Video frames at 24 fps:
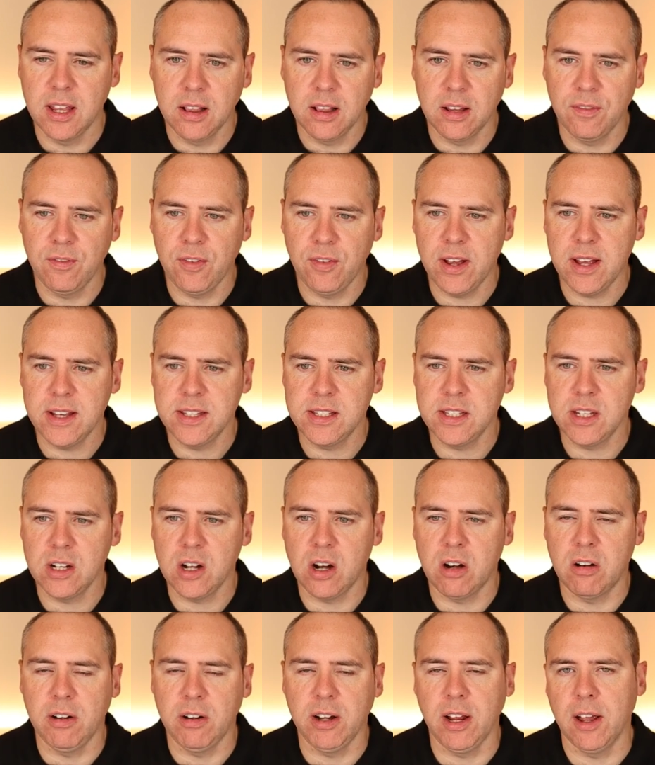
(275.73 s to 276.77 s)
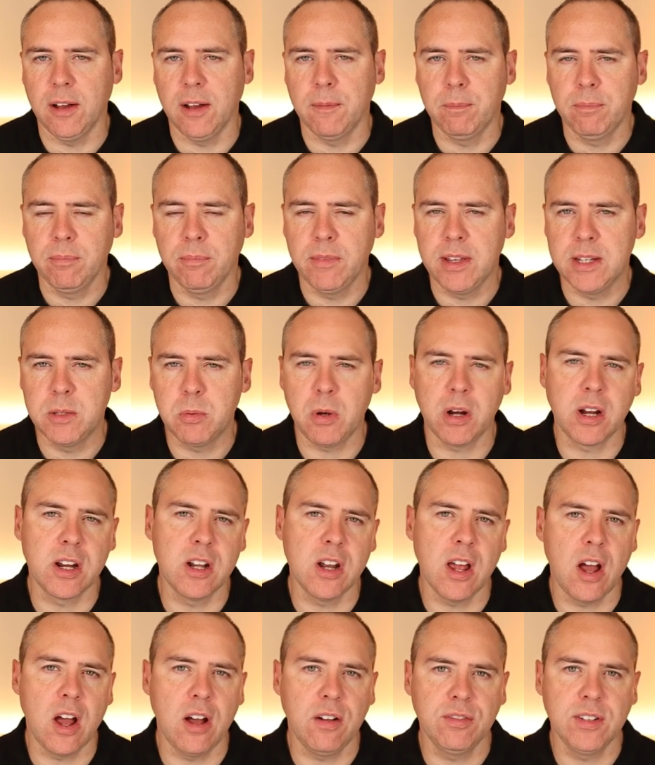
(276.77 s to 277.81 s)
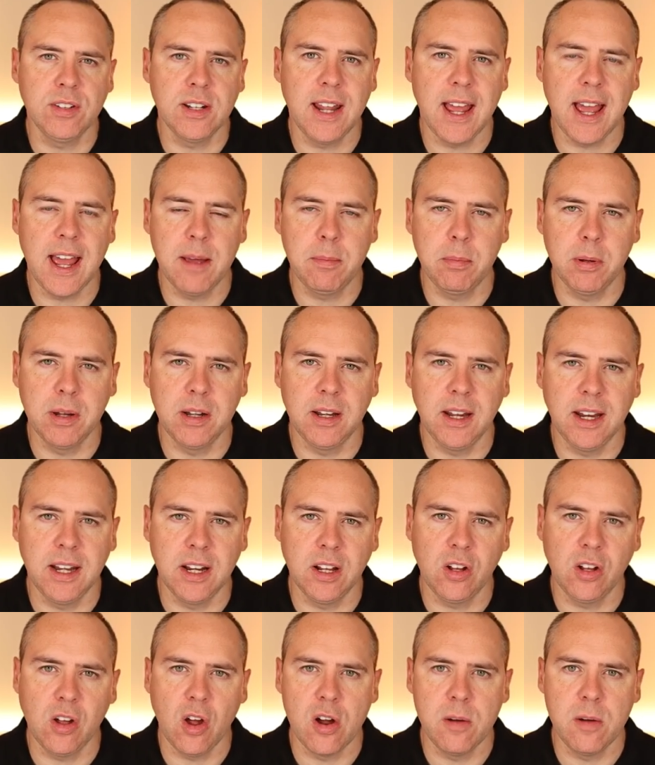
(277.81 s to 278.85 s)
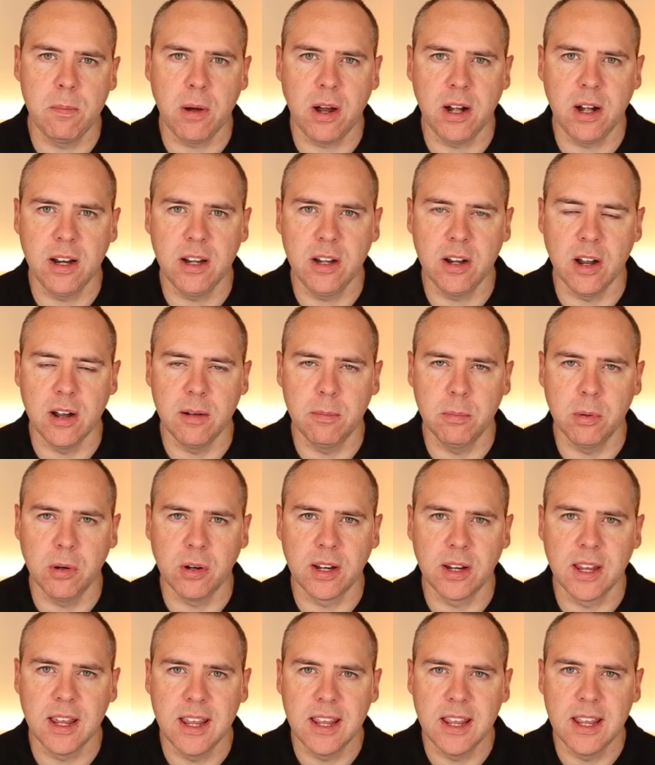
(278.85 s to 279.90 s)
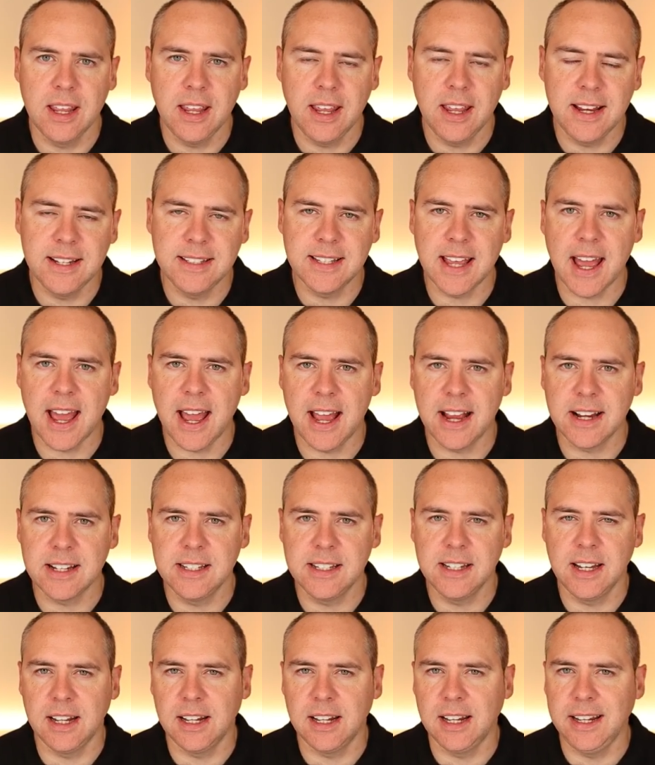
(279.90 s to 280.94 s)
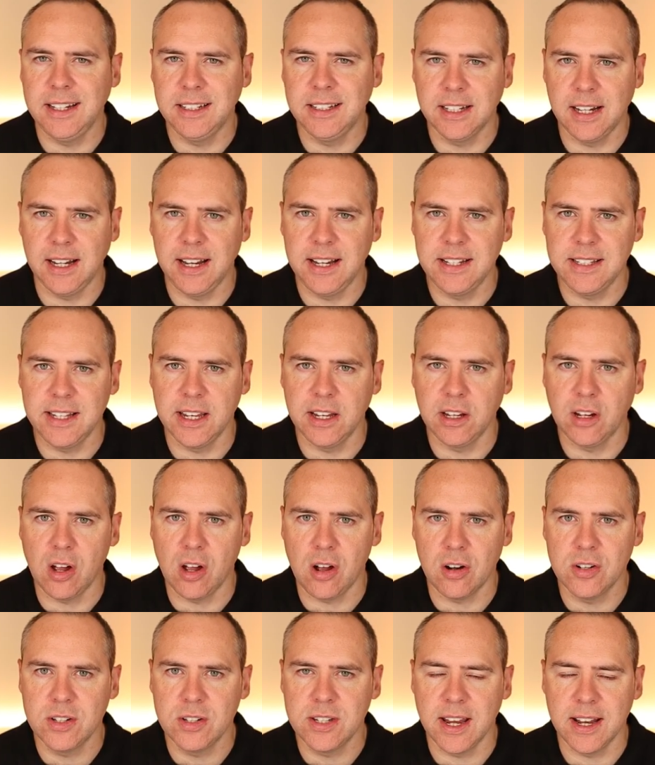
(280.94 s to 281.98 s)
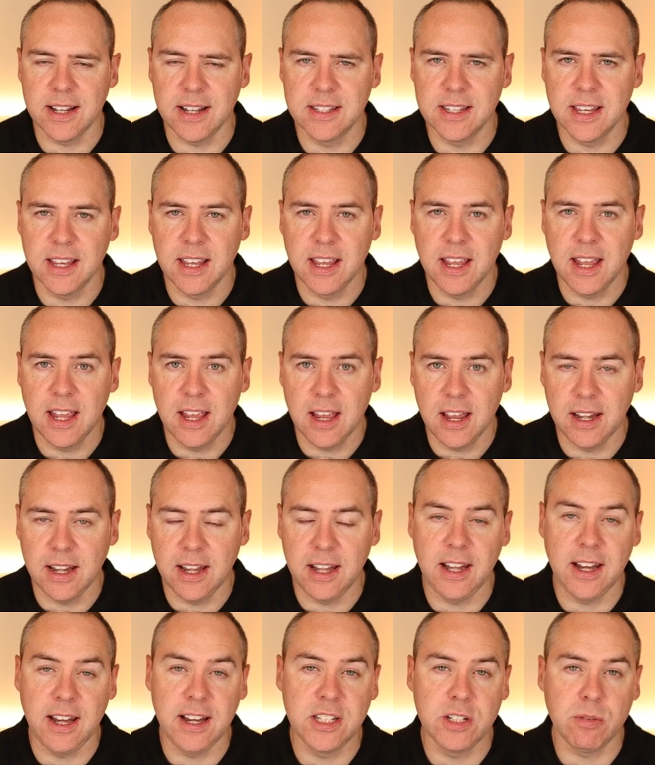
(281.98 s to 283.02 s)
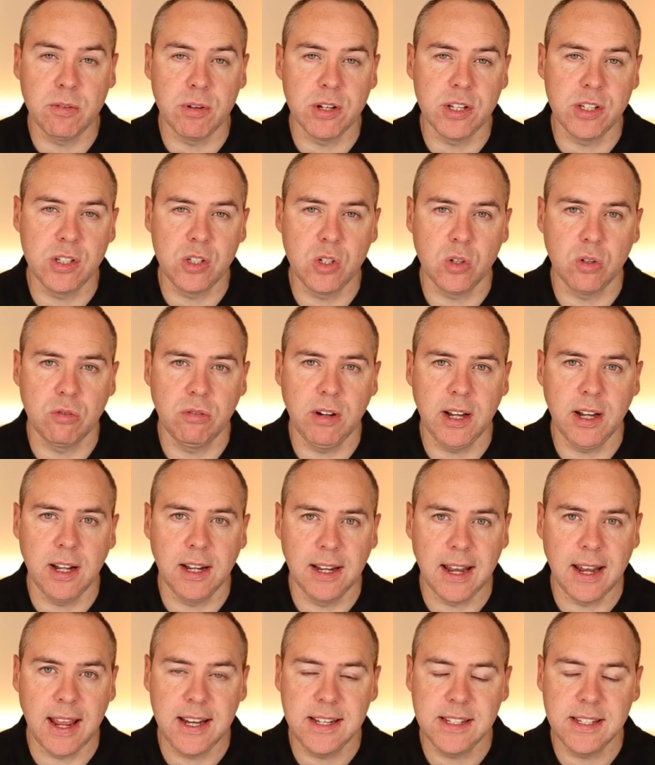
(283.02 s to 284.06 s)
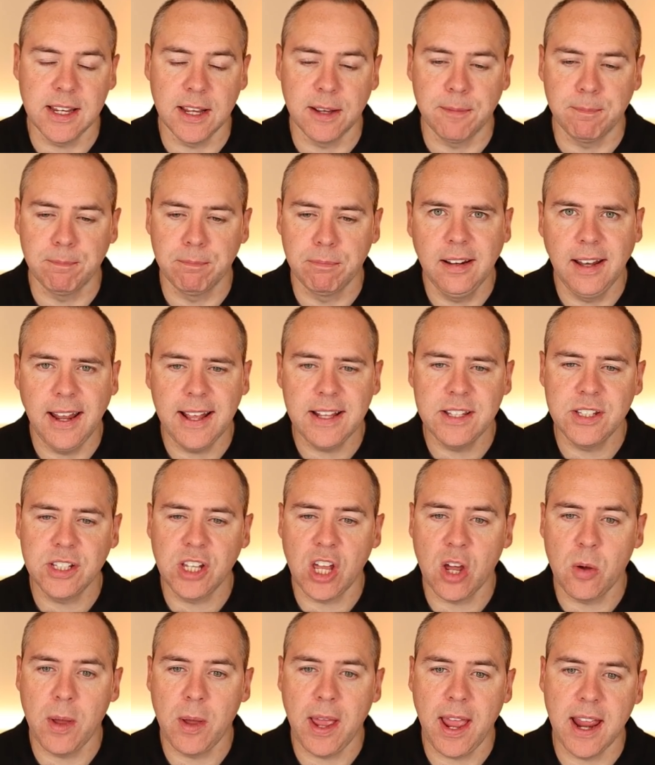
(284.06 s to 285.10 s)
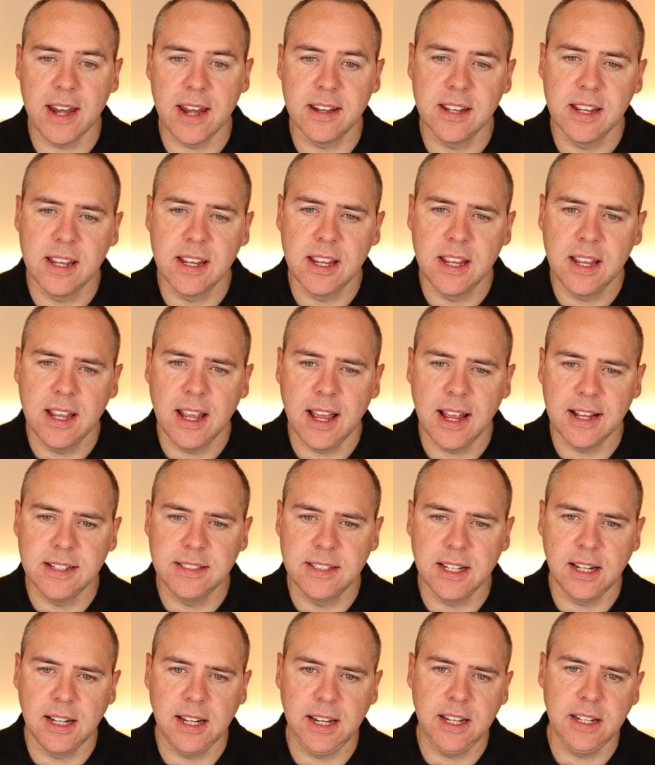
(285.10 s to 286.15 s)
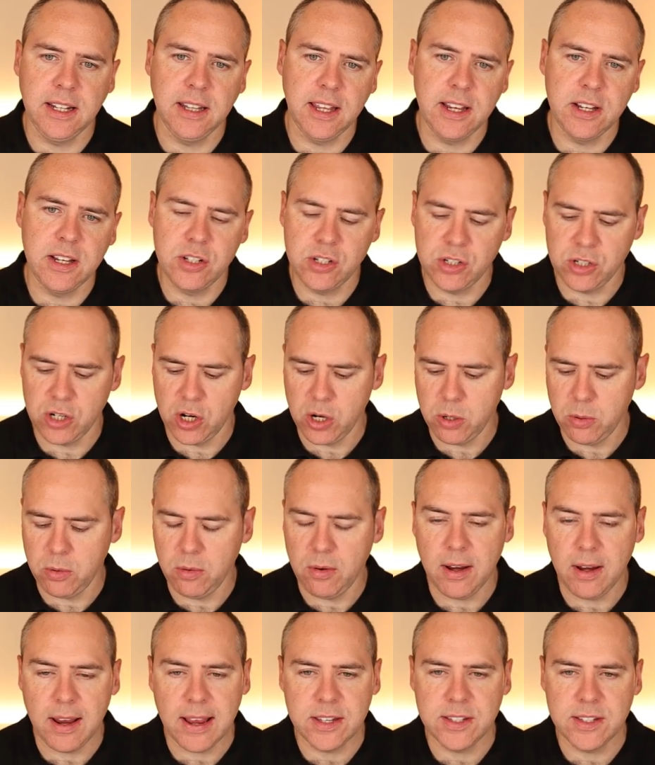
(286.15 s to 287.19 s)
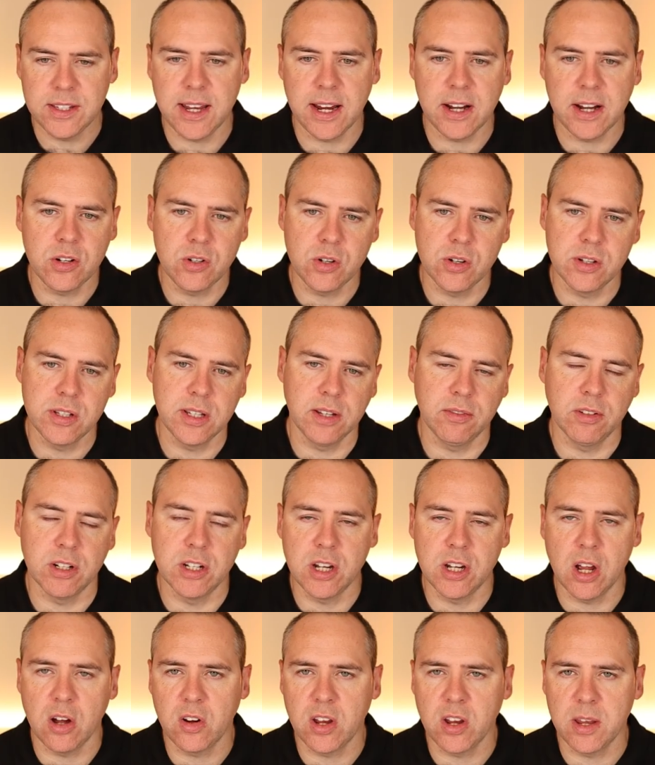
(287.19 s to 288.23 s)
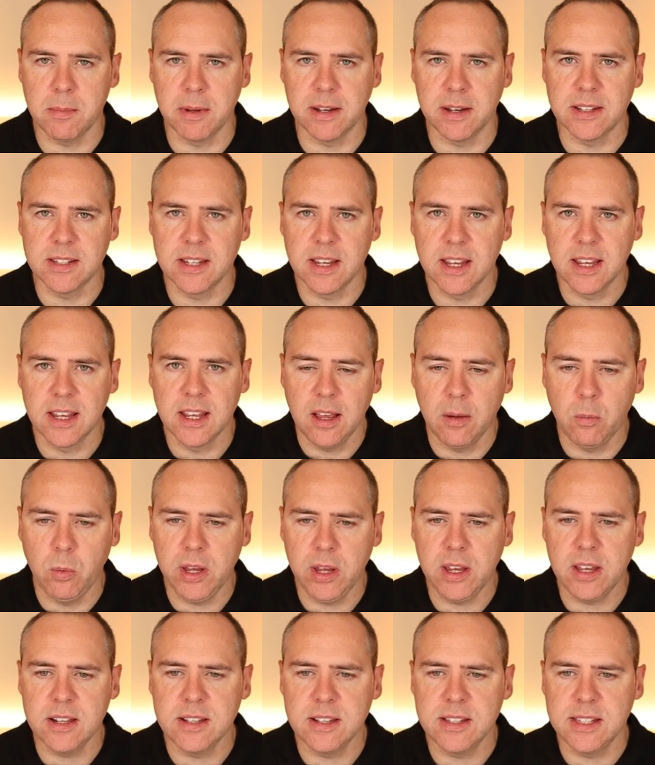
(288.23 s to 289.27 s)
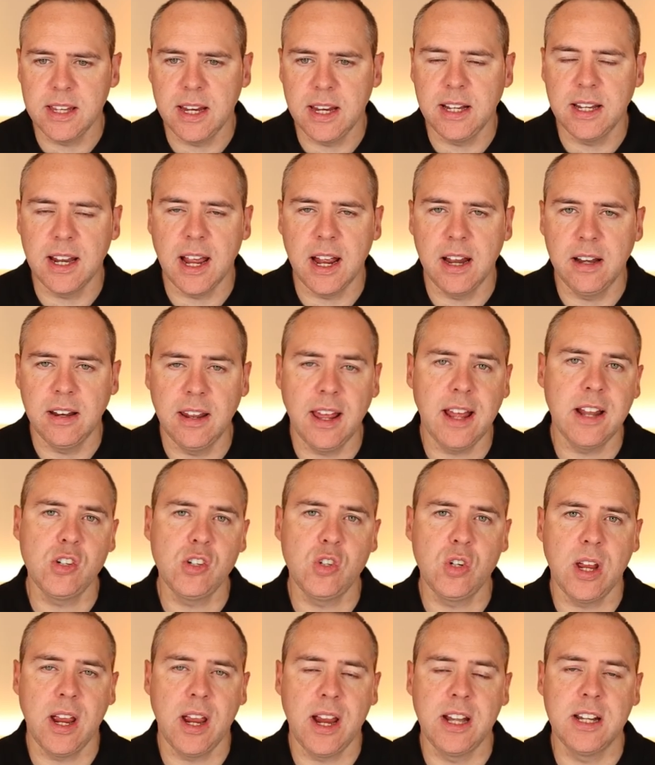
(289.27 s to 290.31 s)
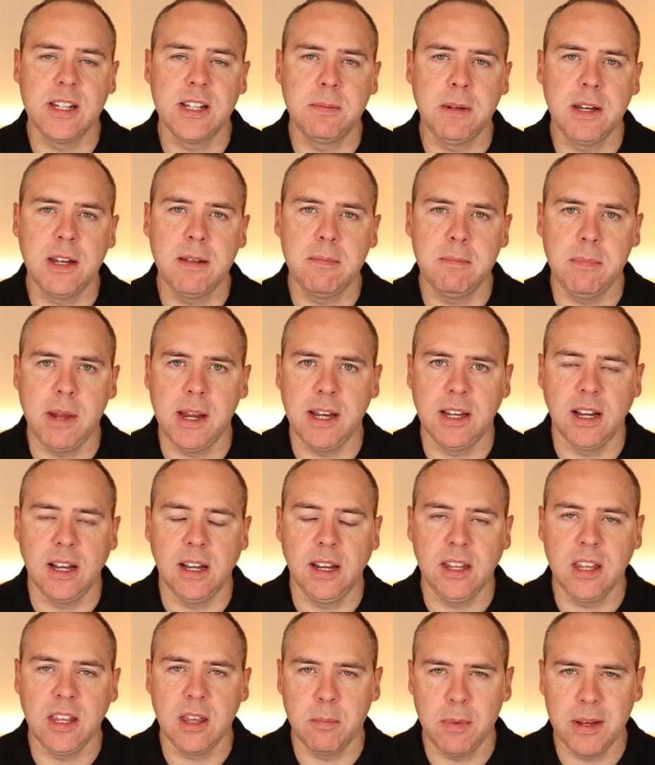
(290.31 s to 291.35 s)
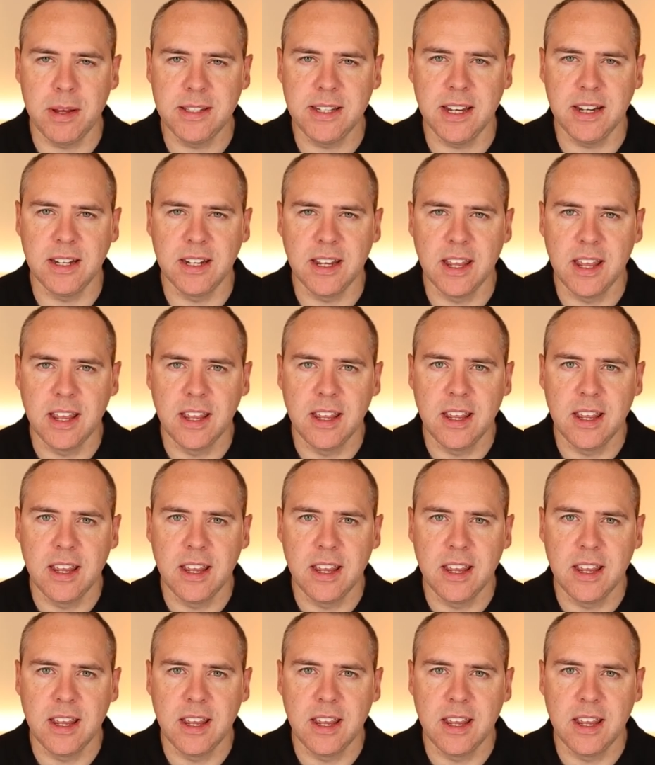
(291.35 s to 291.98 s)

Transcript: The first scenario is what can often happen in a Copilot notebook is accidentally deleting content and they need to restore it later. Let's go ahead and delete these two sections of the document. And we can see now that change has been immediately committed.